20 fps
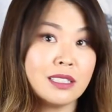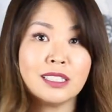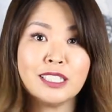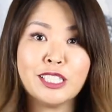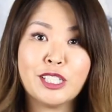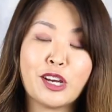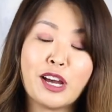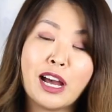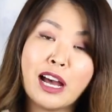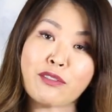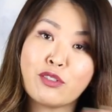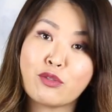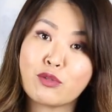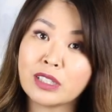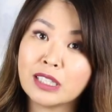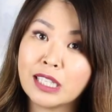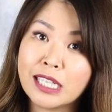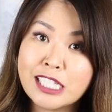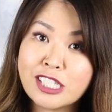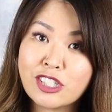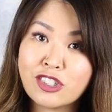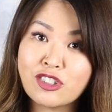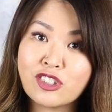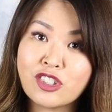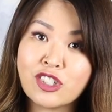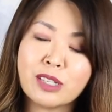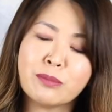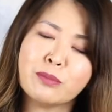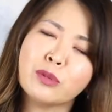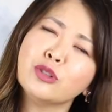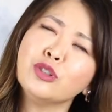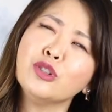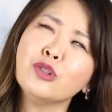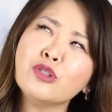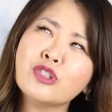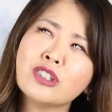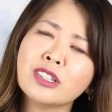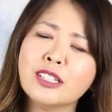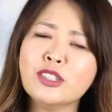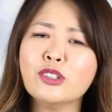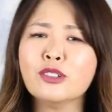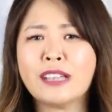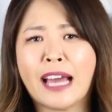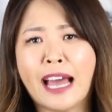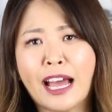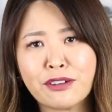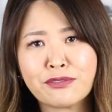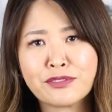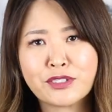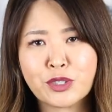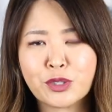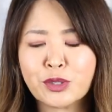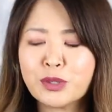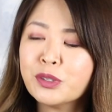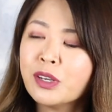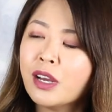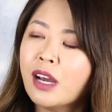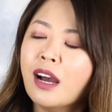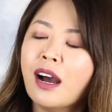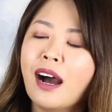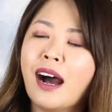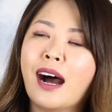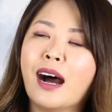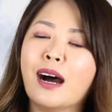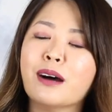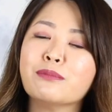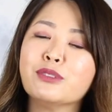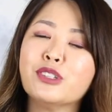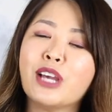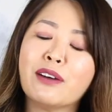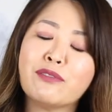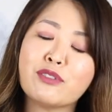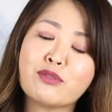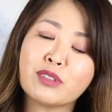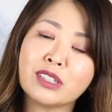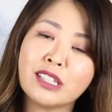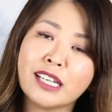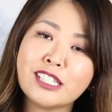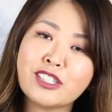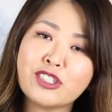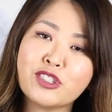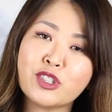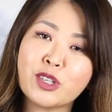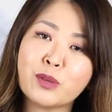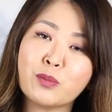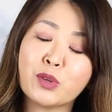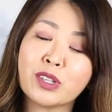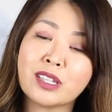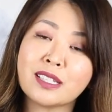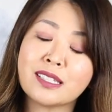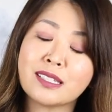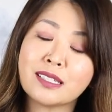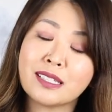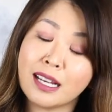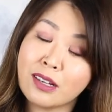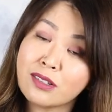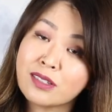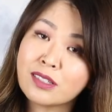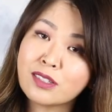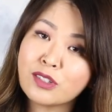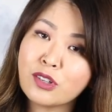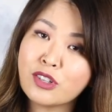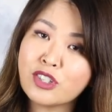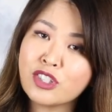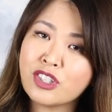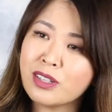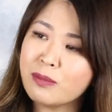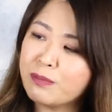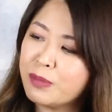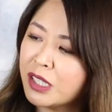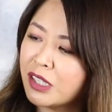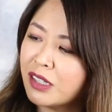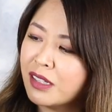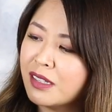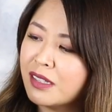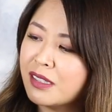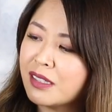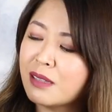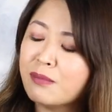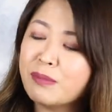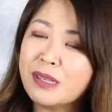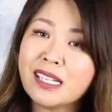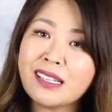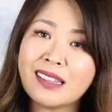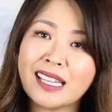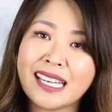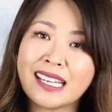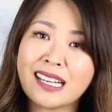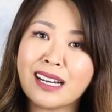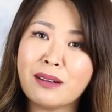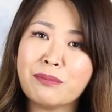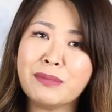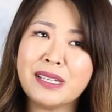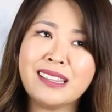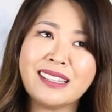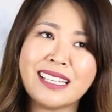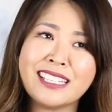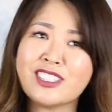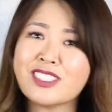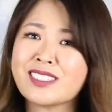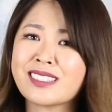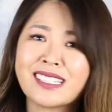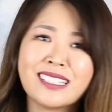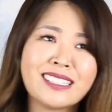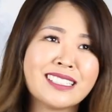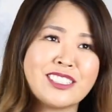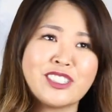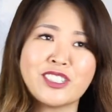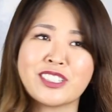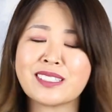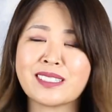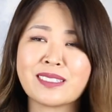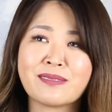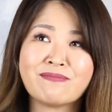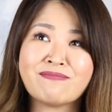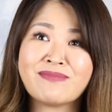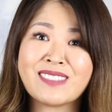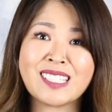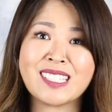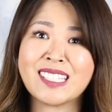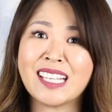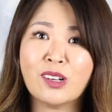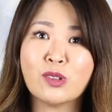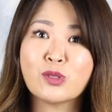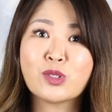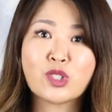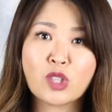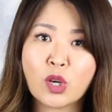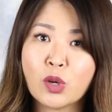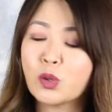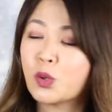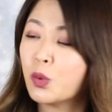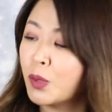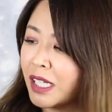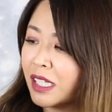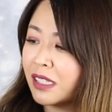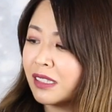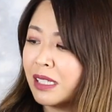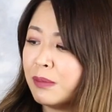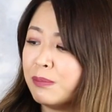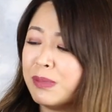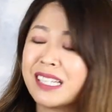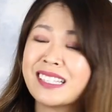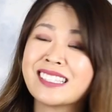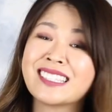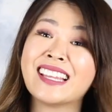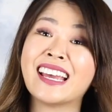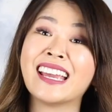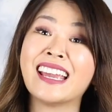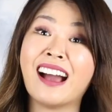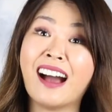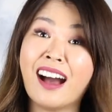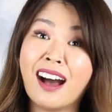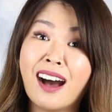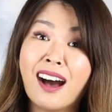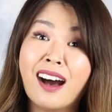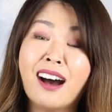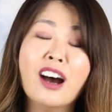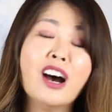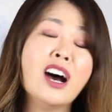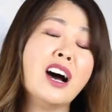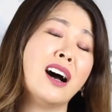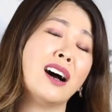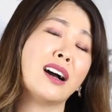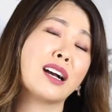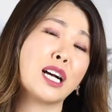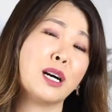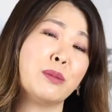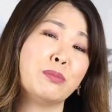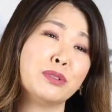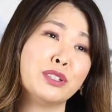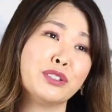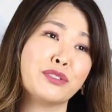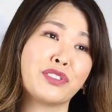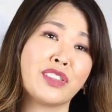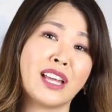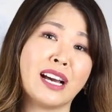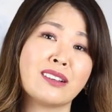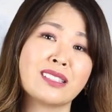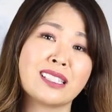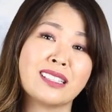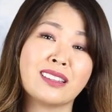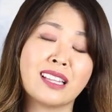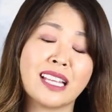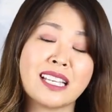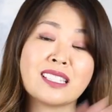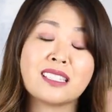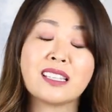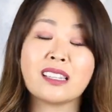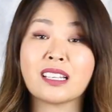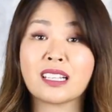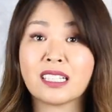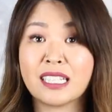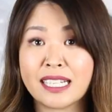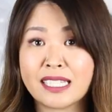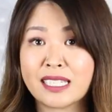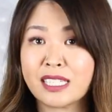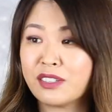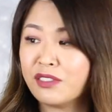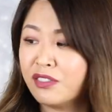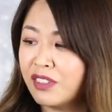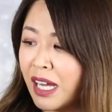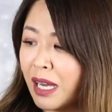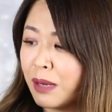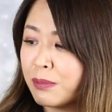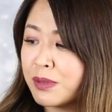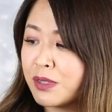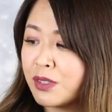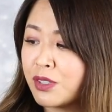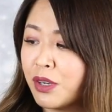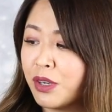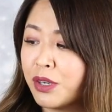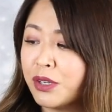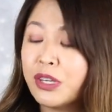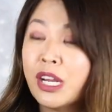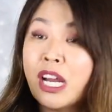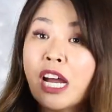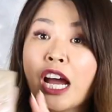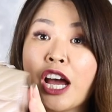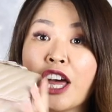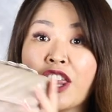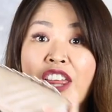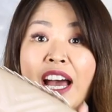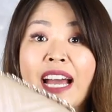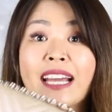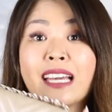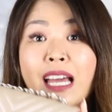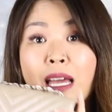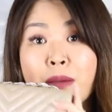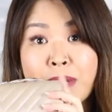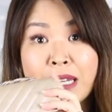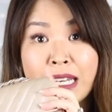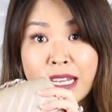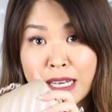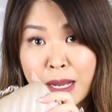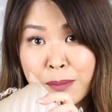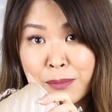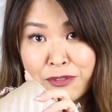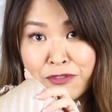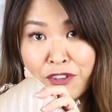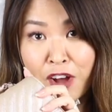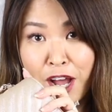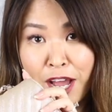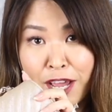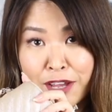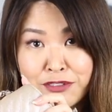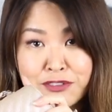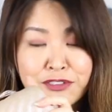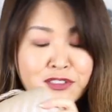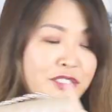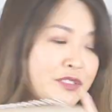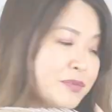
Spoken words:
you know, have a relationship, or usually not have to, you have a relationship with a sales associate, because the minute they come in, they just kind of just sell so quickly because they are a couple of thousand less than the classic flaps. So that came in at number 5.